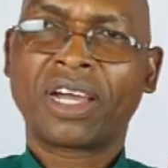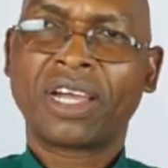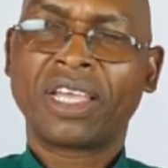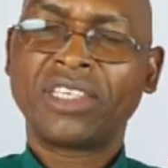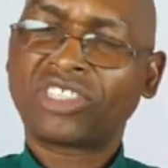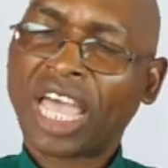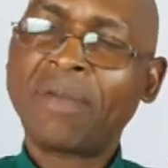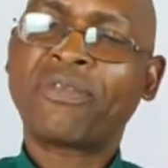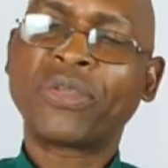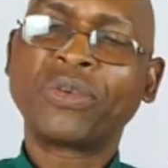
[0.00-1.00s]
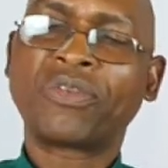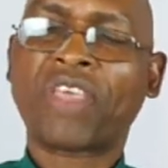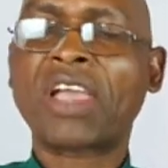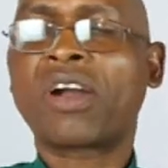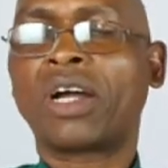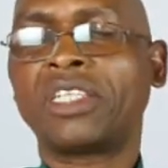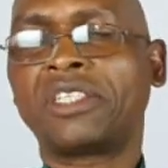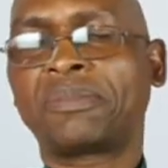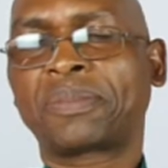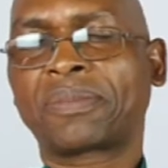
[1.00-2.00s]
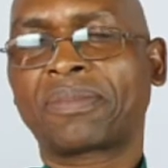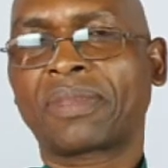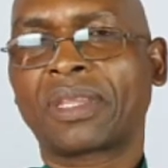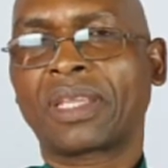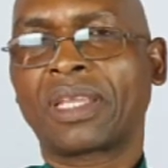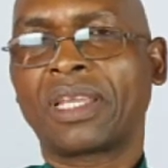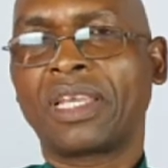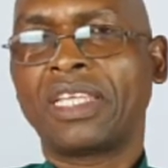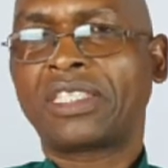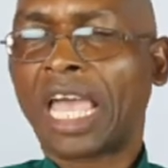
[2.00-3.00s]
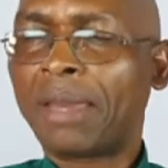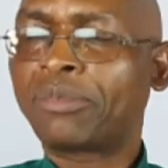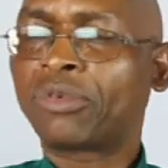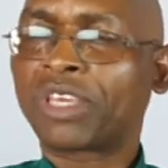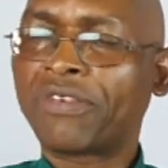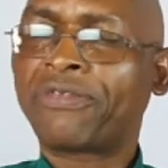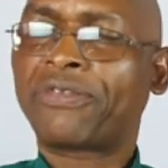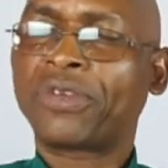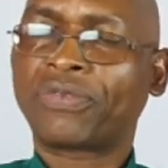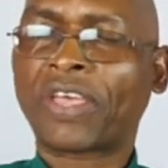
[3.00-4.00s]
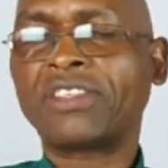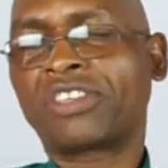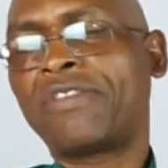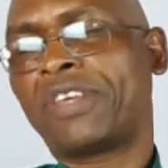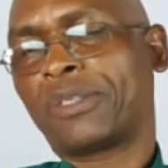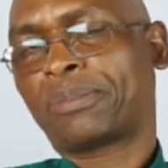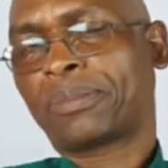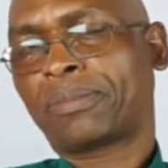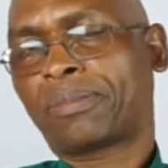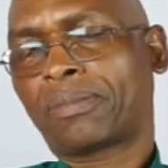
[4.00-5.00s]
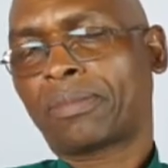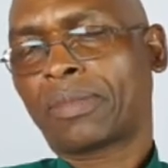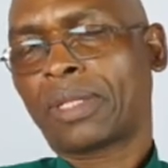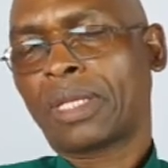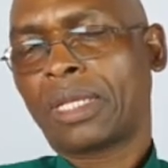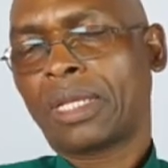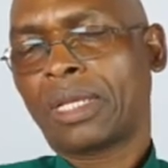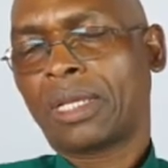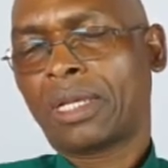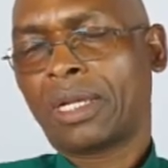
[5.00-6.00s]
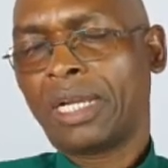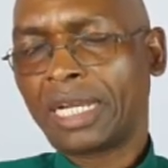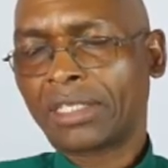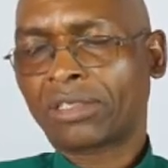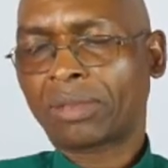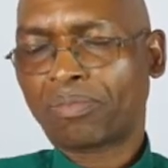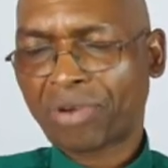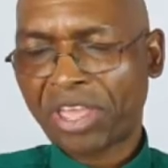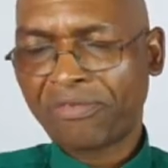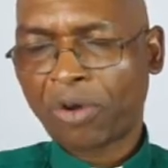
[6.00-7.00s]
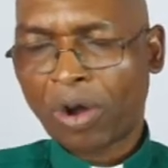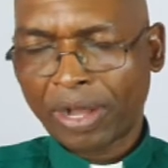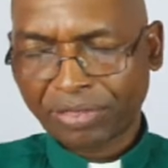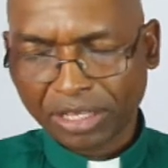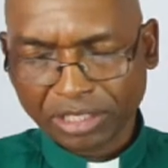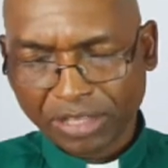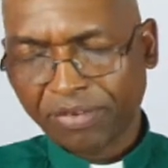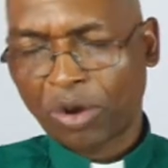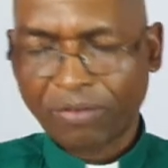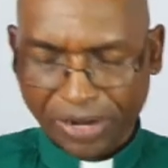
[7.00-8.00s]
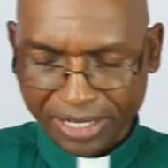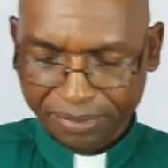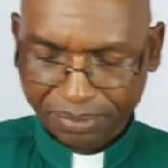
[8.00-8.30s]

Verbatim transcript: It's time for you to thank God. It's time to give your thanksgiving. Let us pray for our thanksgiving offering.